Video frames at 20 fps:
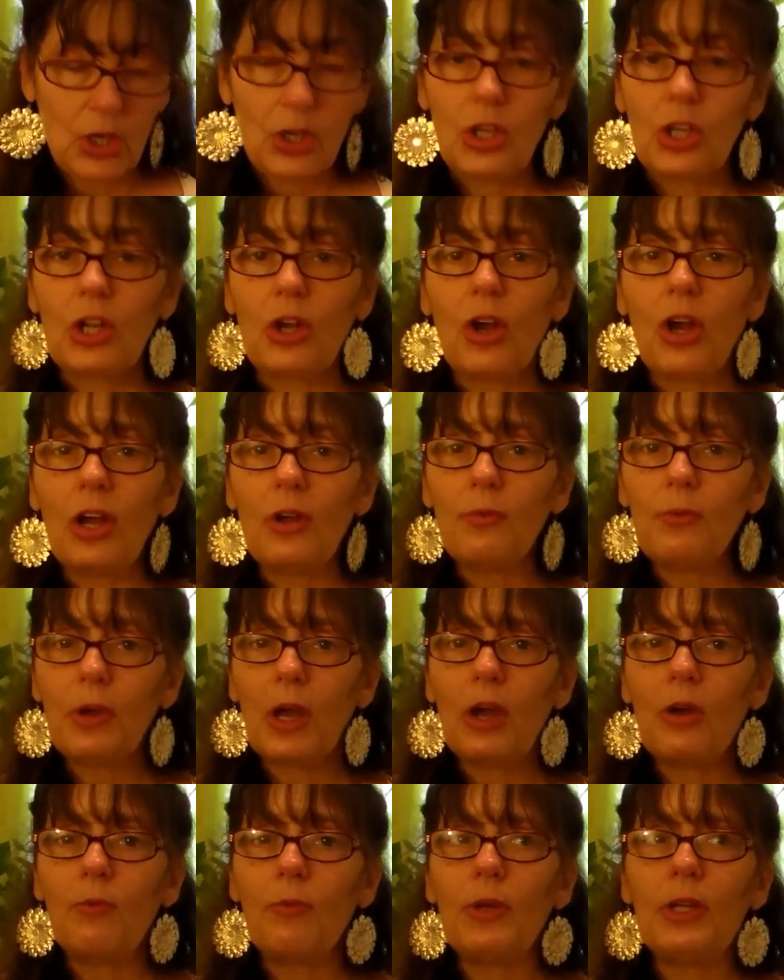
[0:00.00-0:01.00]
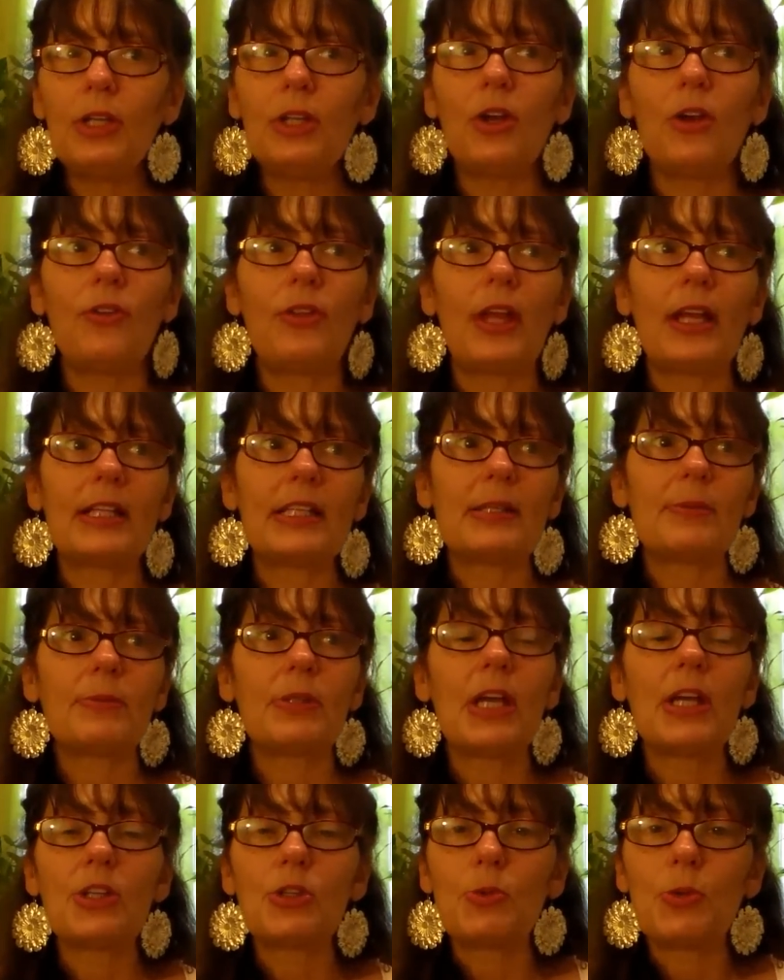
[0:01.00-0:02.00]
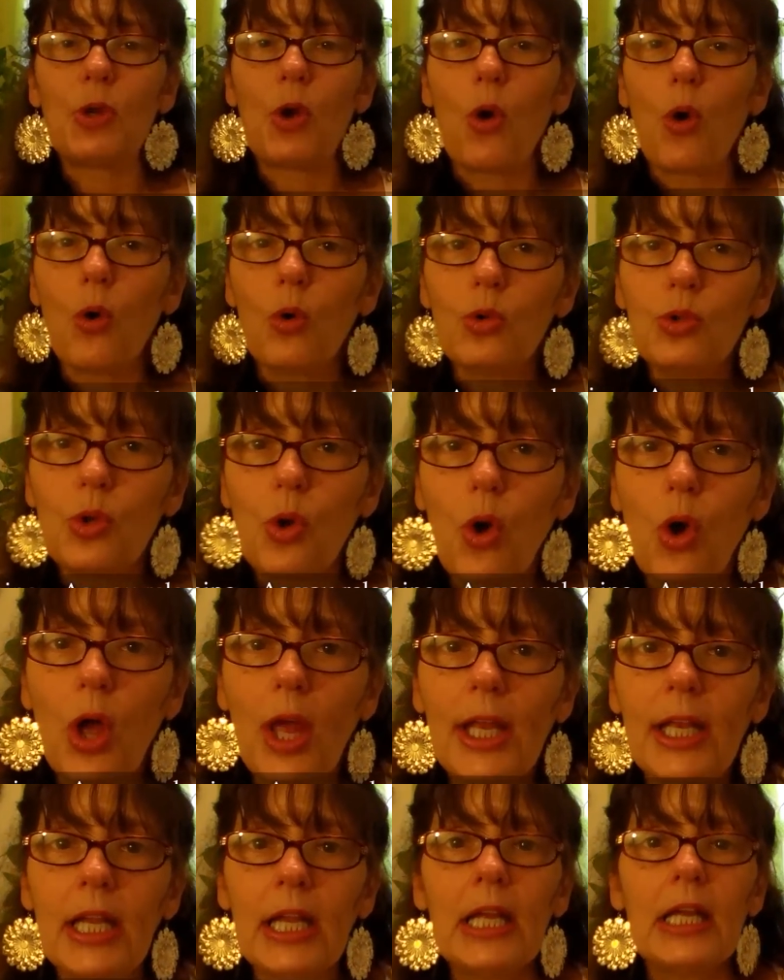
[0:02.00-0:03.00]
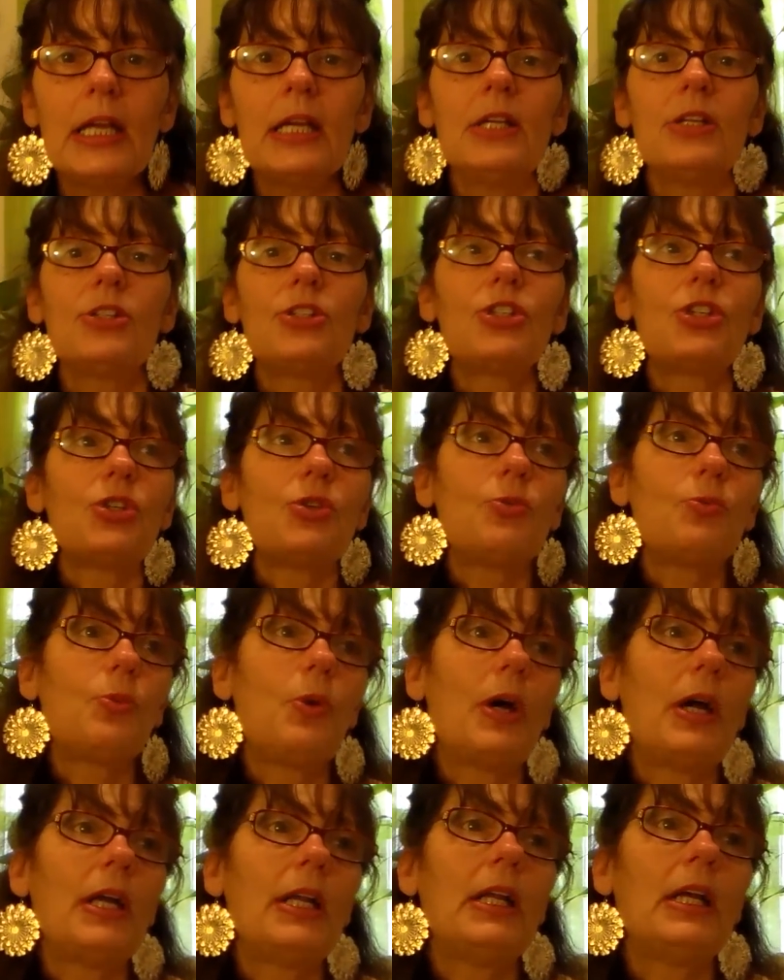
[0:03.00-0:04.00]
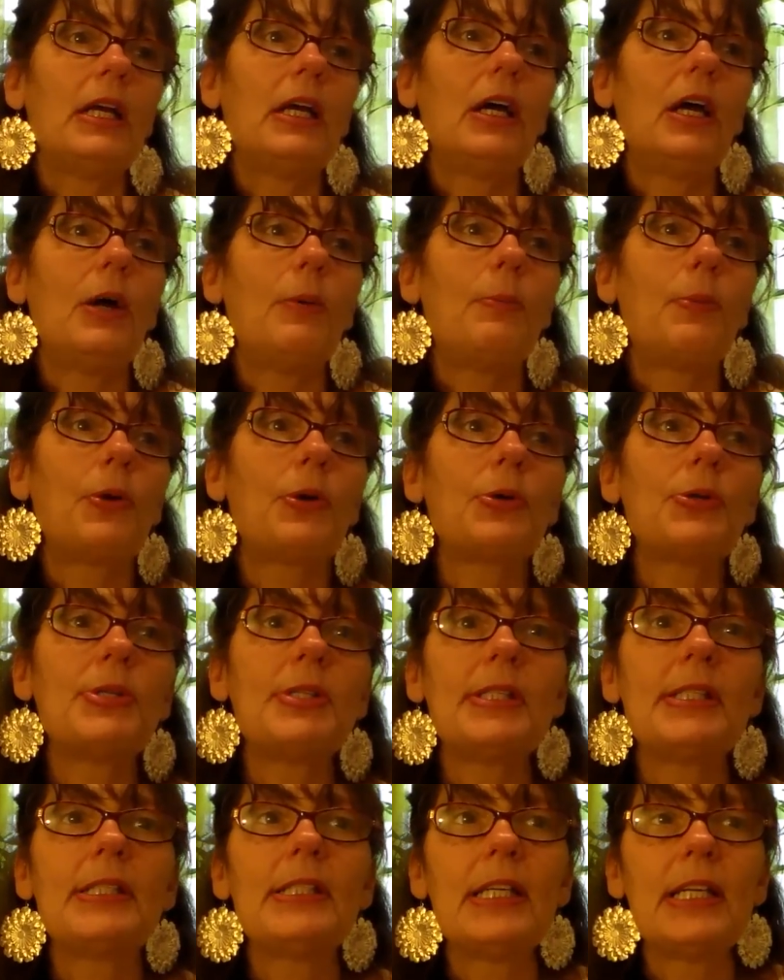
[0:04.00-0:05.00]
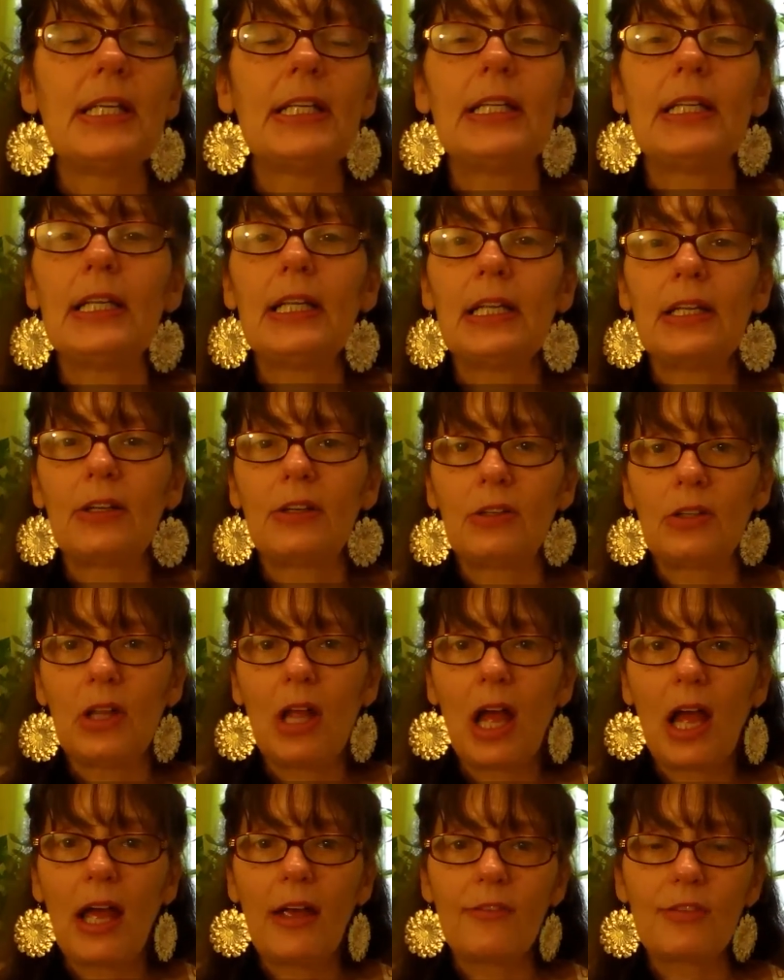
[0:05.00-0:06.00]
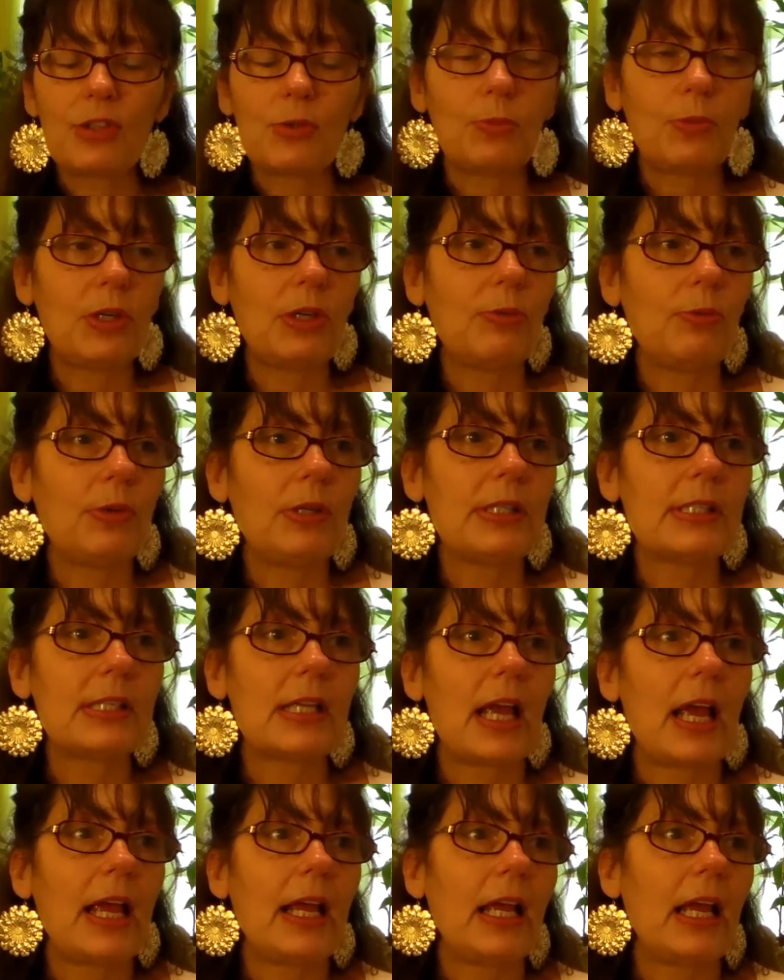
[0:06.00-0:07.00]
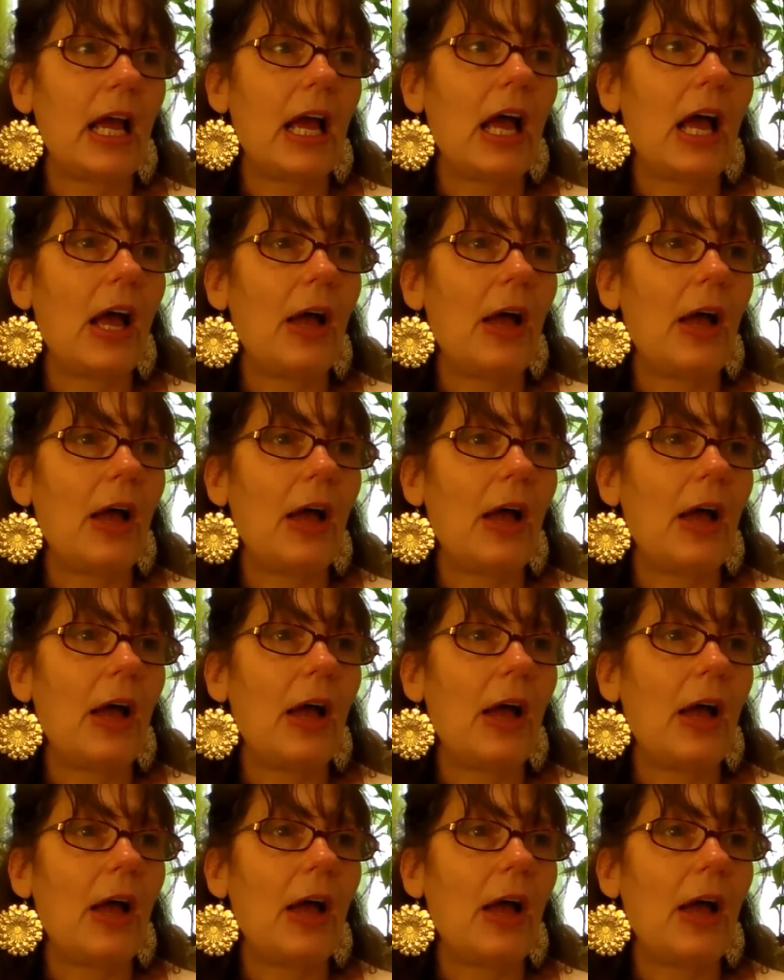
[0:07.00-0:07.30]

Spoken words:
You know, and we know that. Sometimes we hold on to what a person did in our lives, and we say,